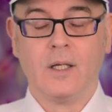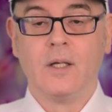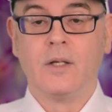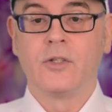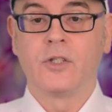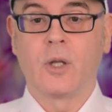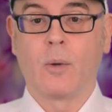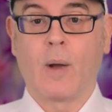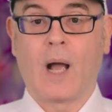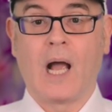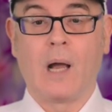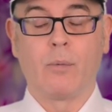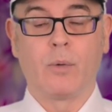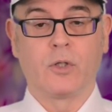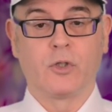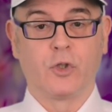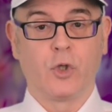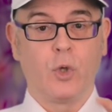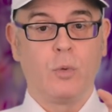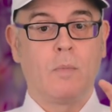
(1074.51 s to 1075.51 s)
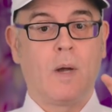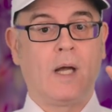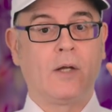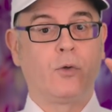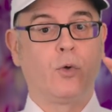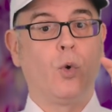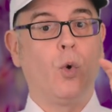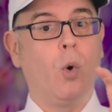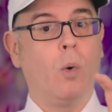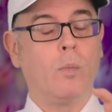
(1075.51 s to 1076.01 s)
So I will do my
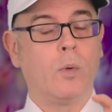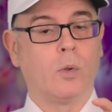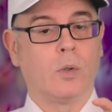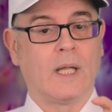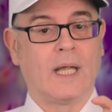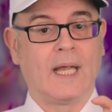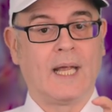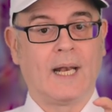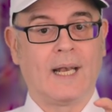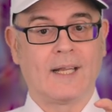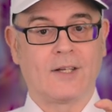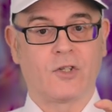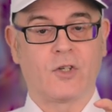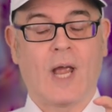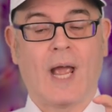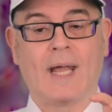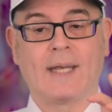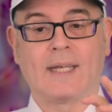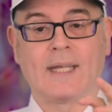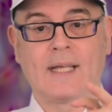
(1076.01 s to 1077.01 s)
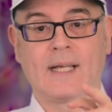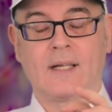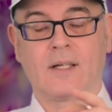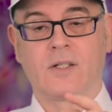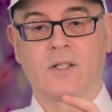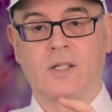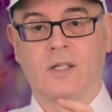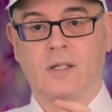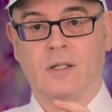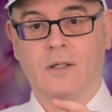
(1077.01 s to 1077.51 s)
normal English
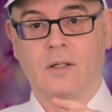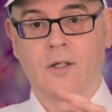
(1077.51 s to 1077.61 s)
addict